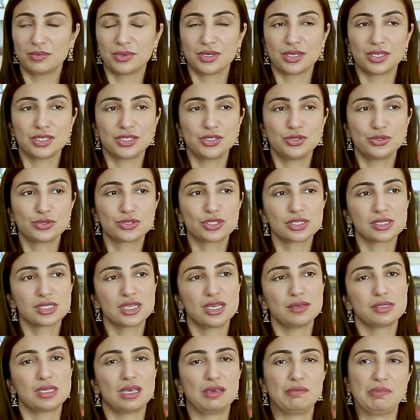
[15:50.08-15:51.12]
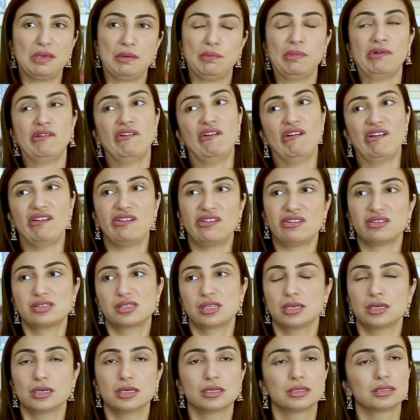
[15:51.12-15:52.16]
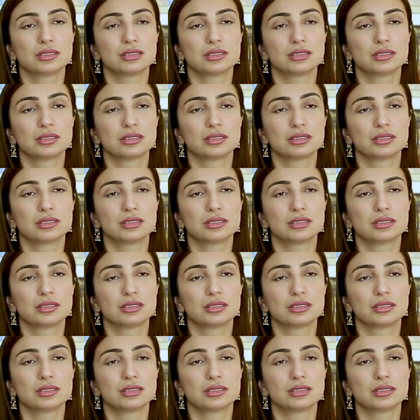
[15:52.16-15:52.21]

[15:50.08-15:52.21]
But you just keep saying people want to see.